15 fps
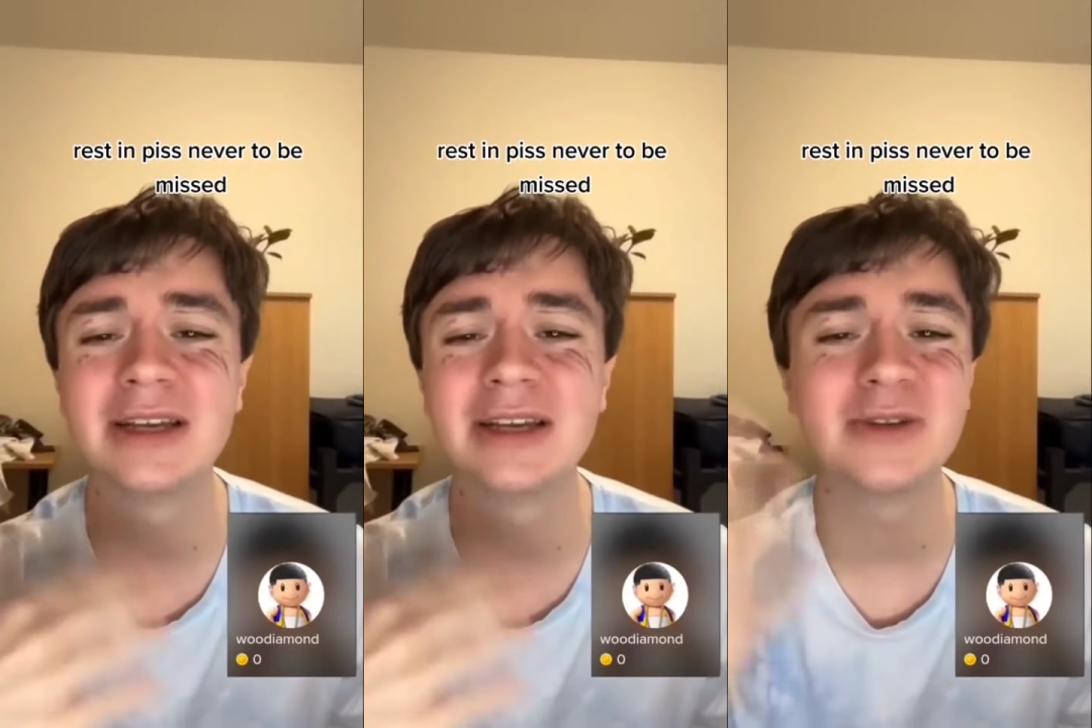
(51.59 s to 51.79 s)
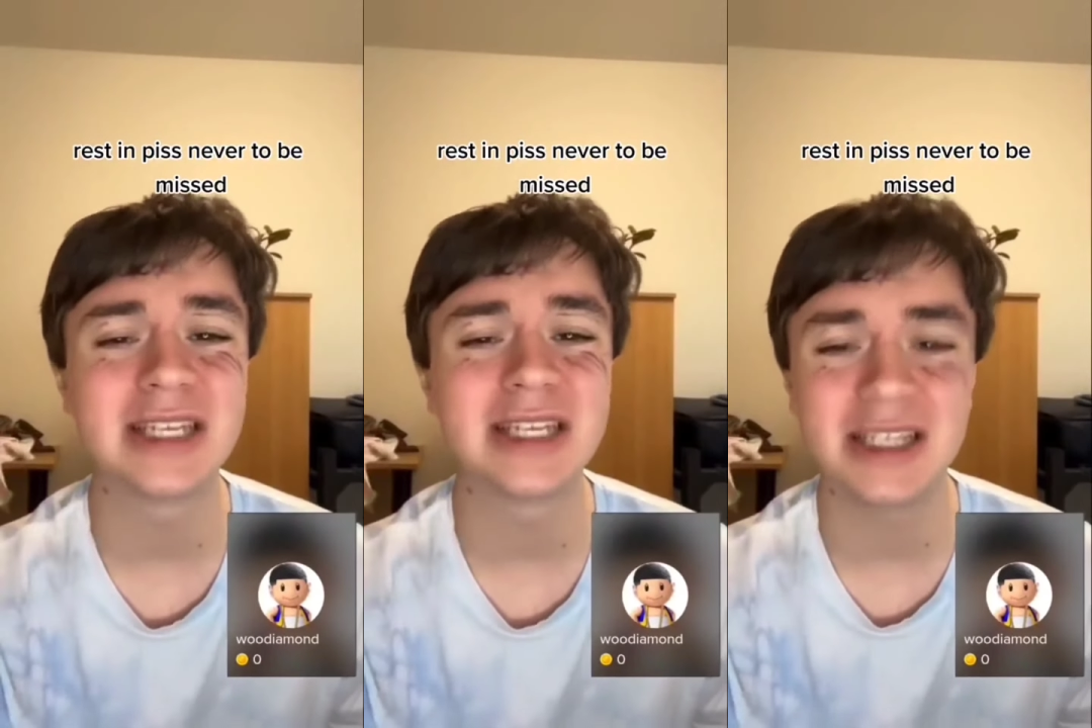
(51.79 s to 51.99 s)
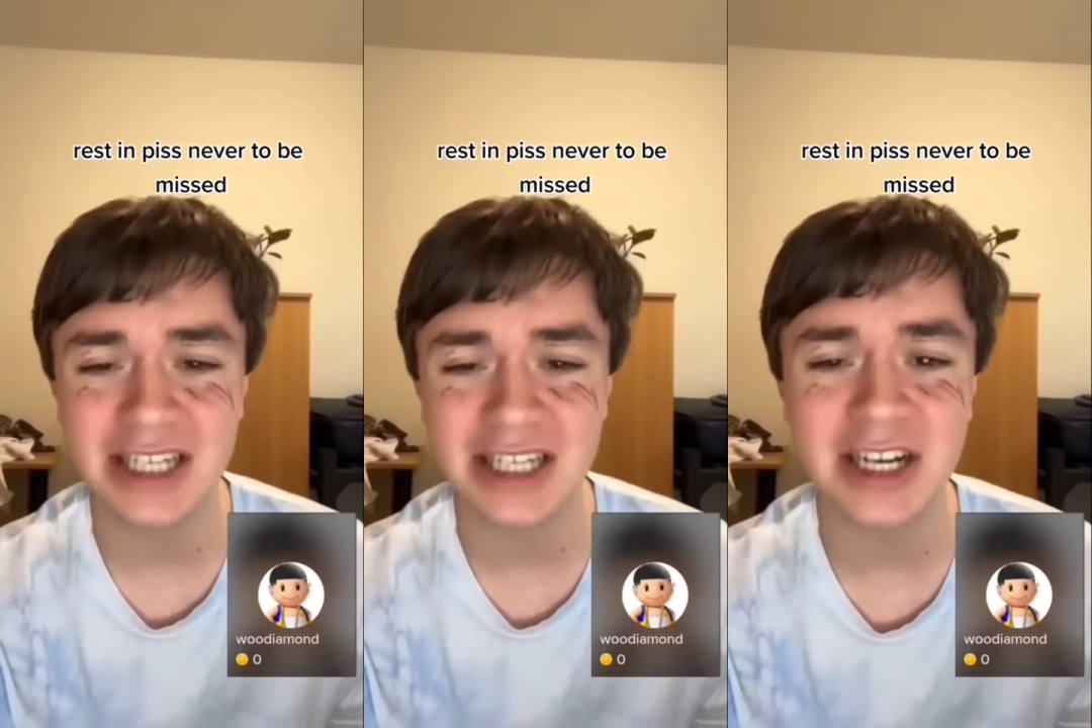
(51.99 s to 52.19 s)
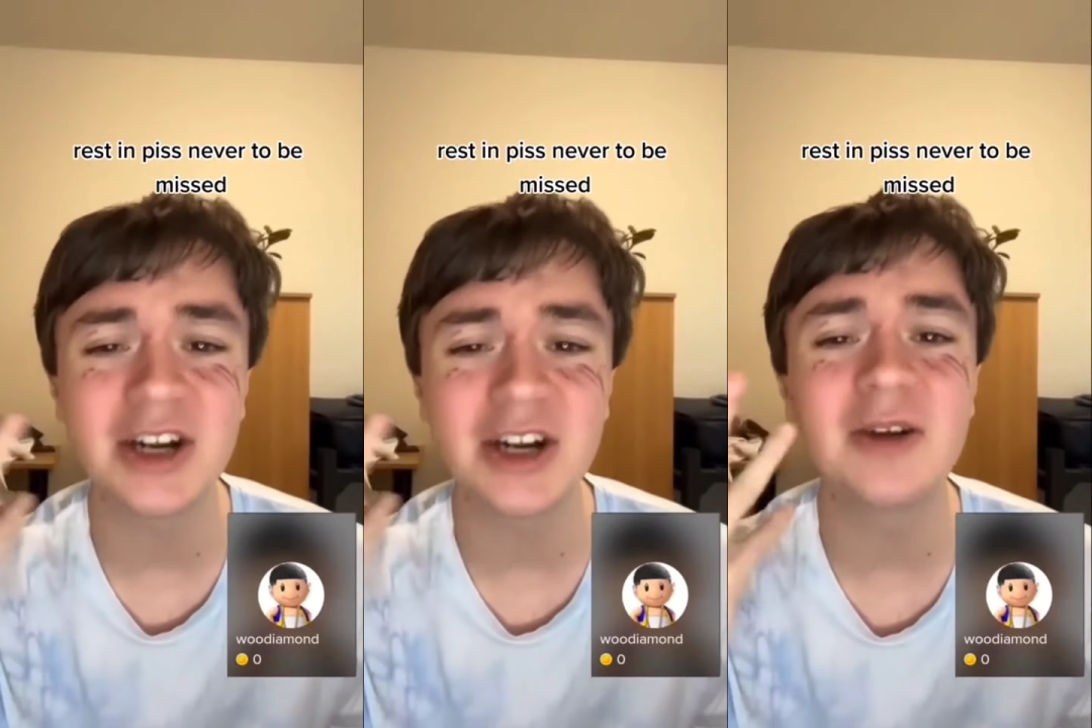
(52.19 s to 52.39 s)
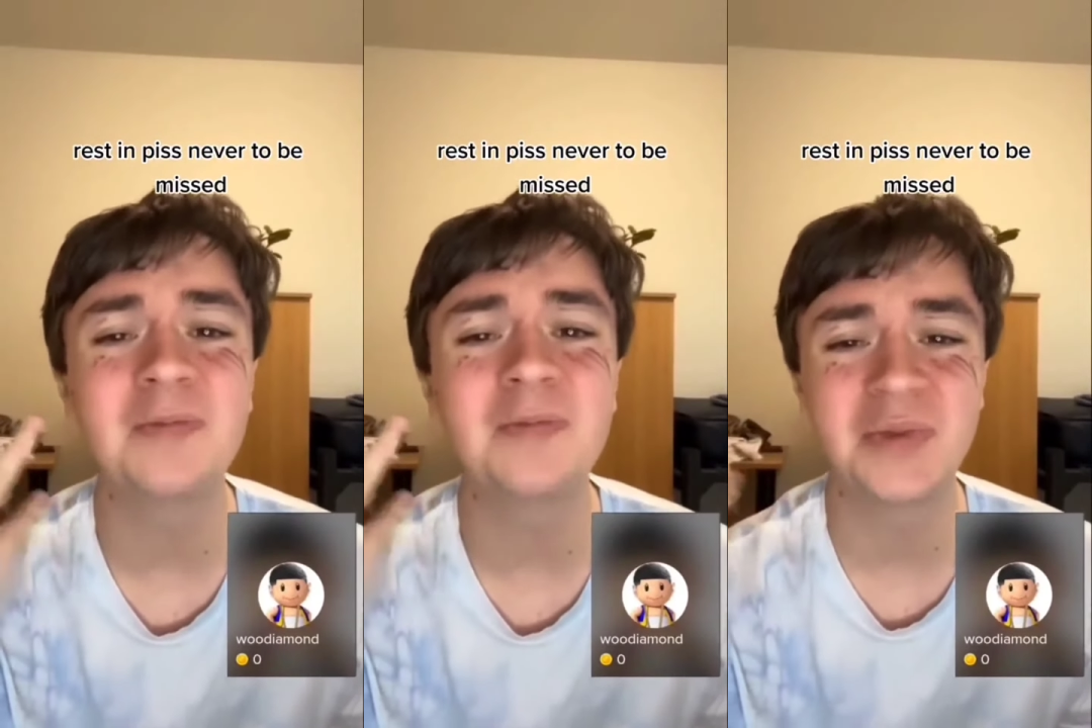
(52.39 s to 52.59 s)
There was a
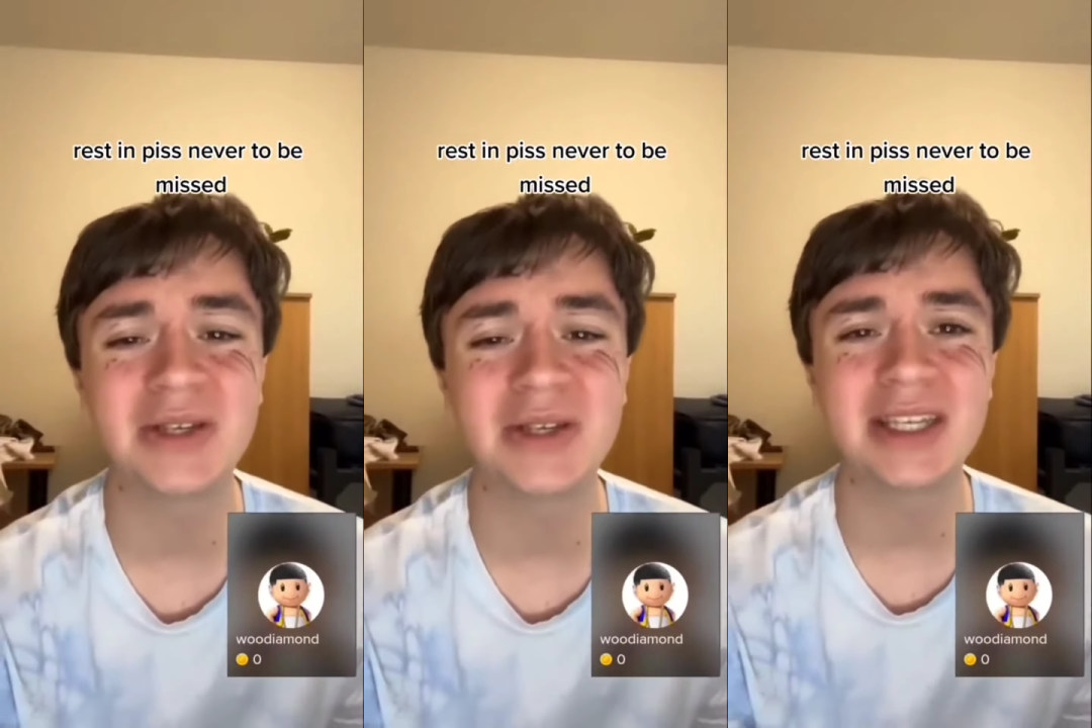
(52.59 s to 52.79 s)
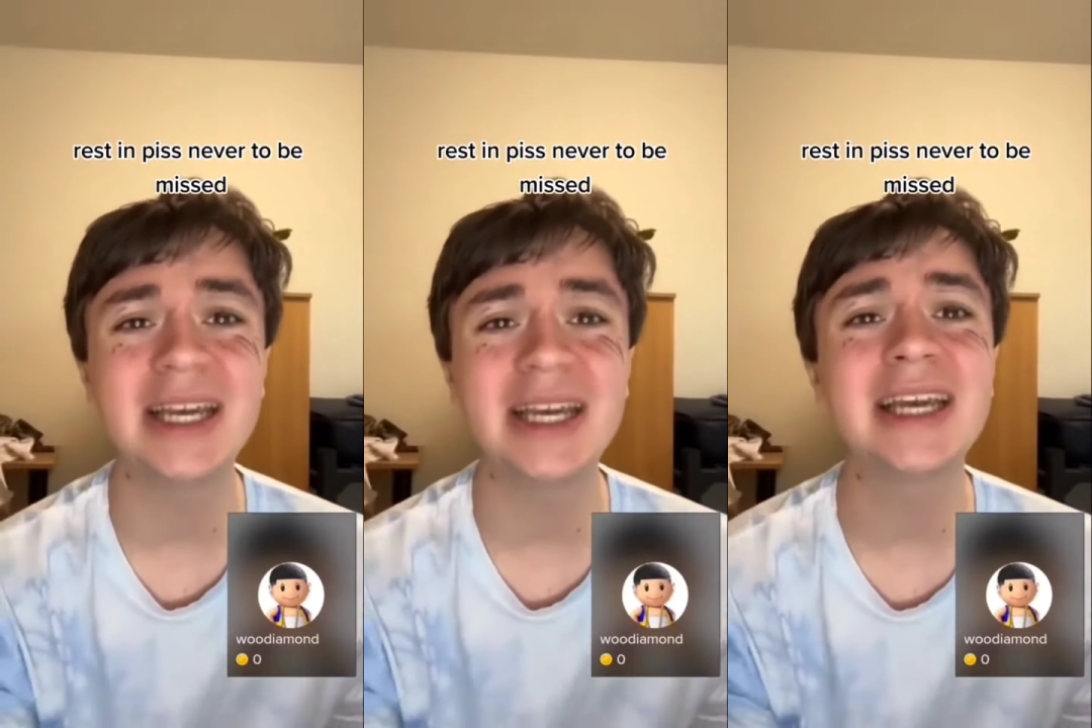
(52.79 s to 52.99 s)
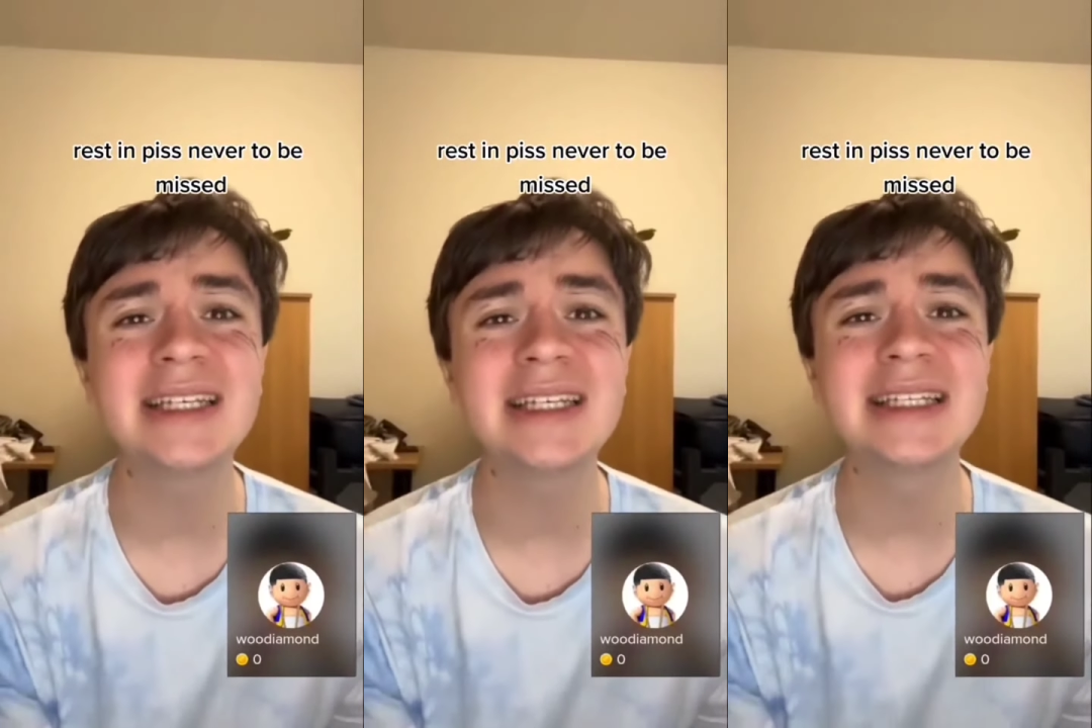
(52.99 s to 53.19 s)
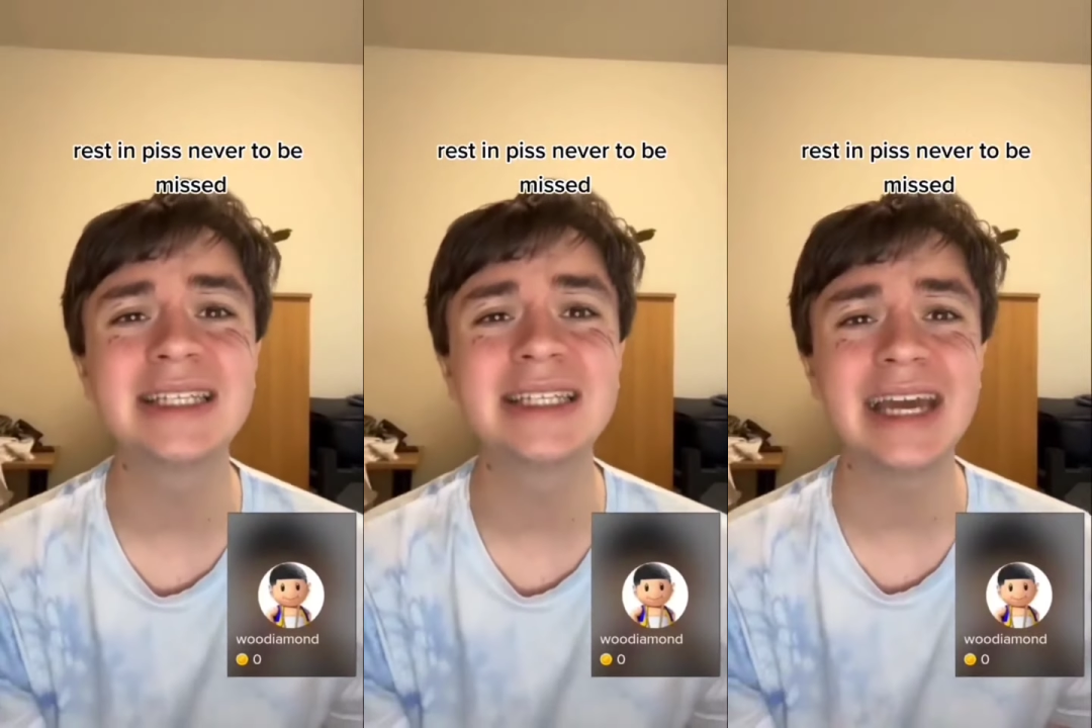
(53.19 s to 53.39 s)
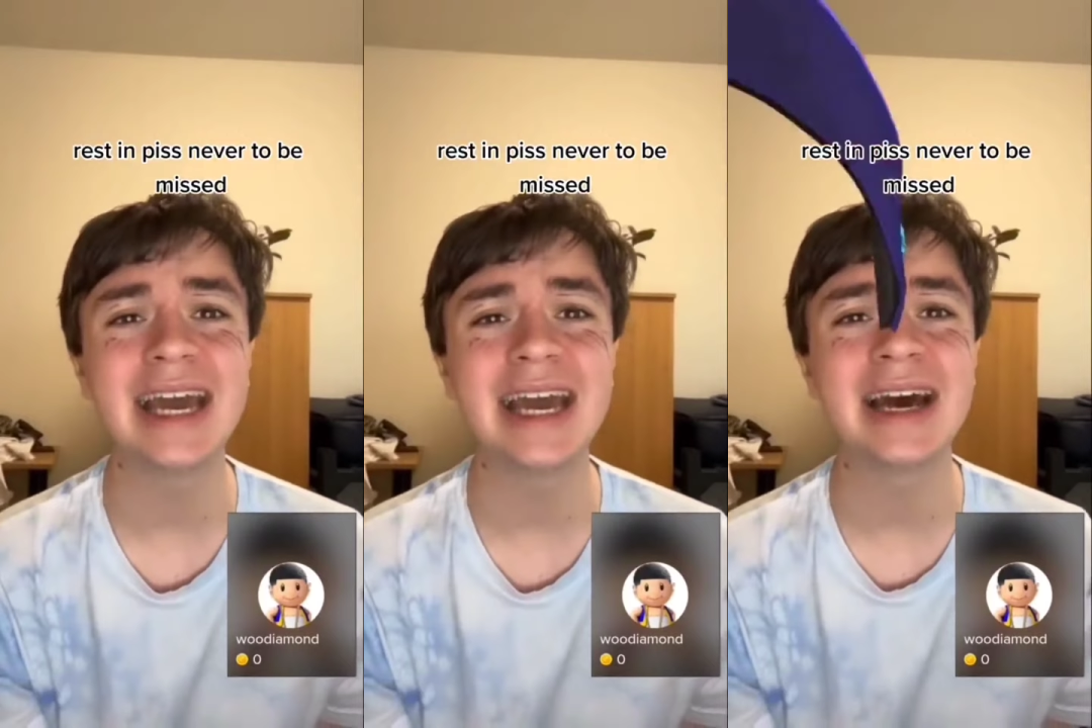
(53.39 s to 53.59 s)
deer building his
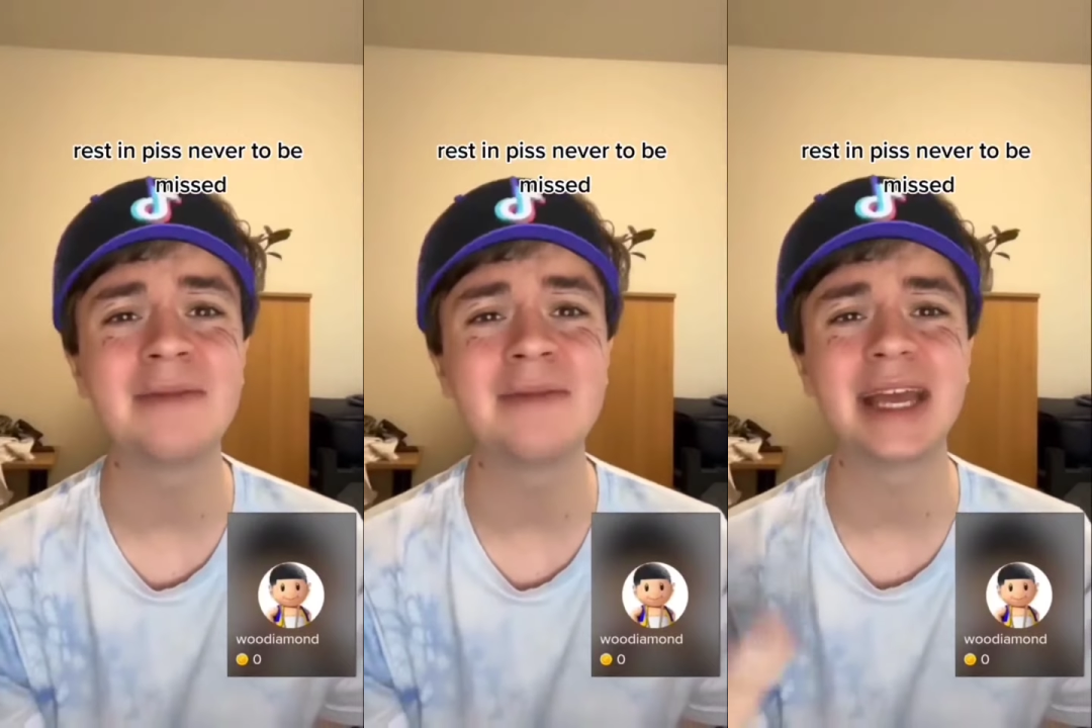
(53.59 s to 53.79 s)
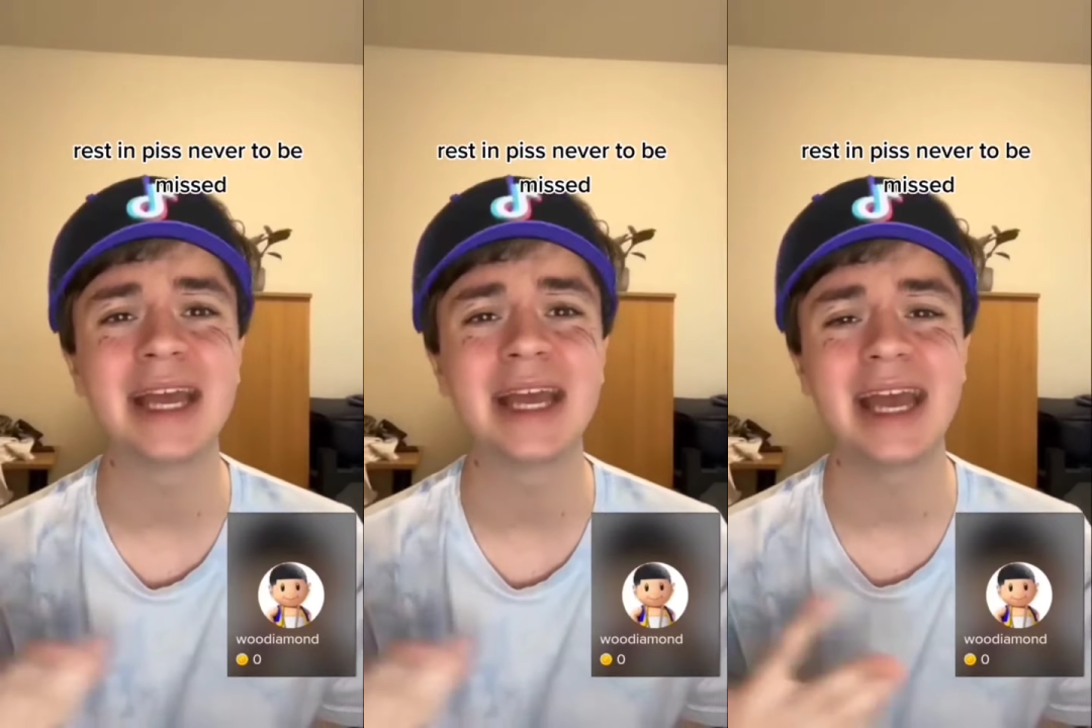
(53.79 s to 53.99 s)
dam,